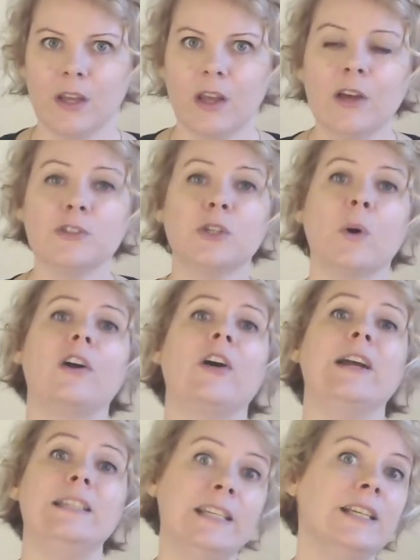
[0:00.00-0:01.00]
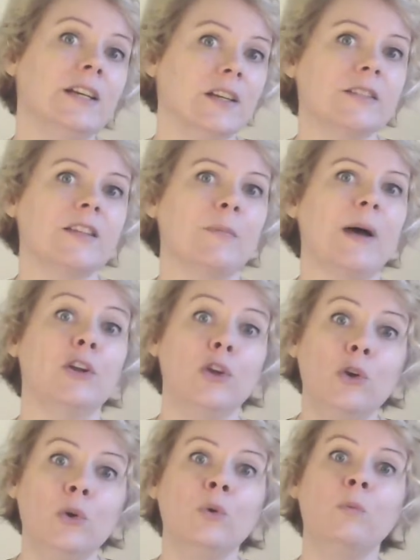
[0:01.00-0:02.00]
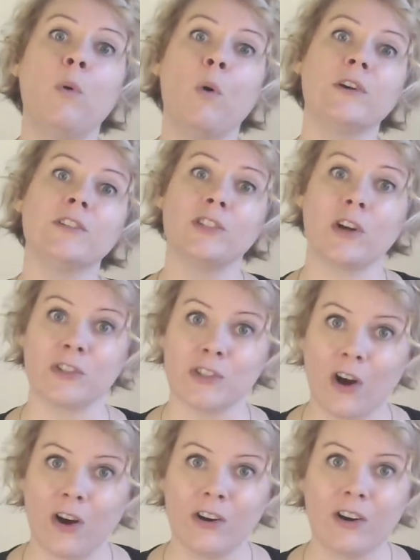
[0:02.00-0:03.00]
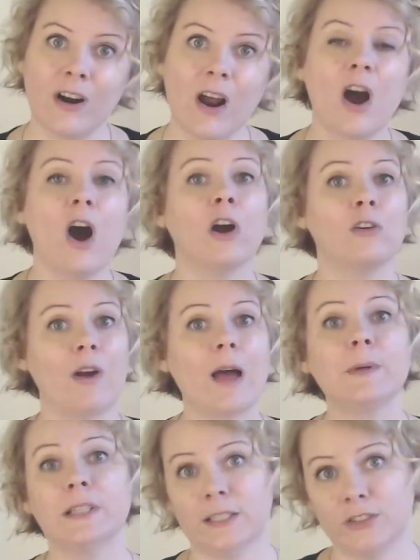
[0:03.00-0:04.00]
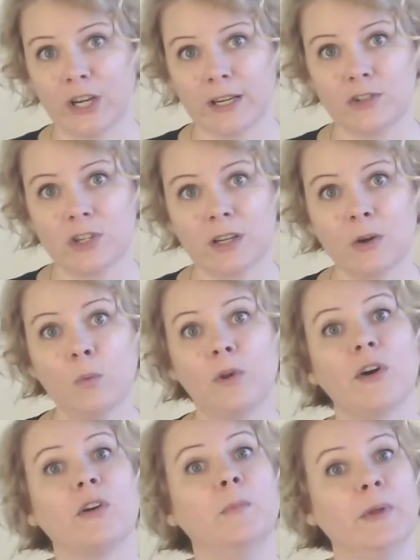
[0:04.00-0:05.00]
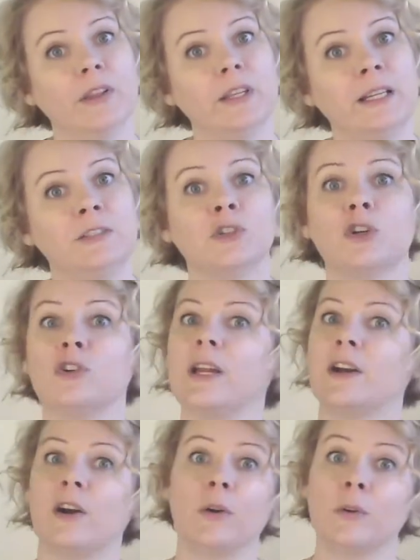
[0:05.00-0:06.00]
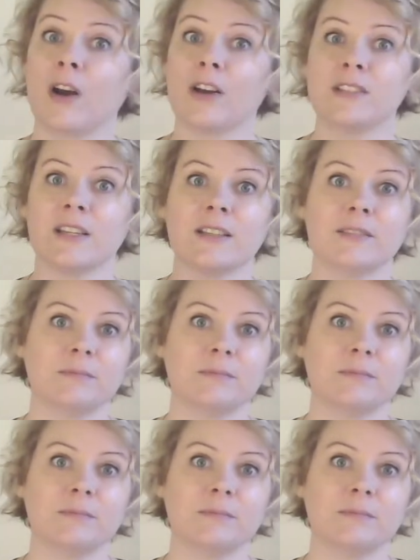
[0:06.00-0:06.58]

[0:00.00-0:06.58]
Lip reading: So our ideas about who porn stars are rapidly changing with our ability to create our own content.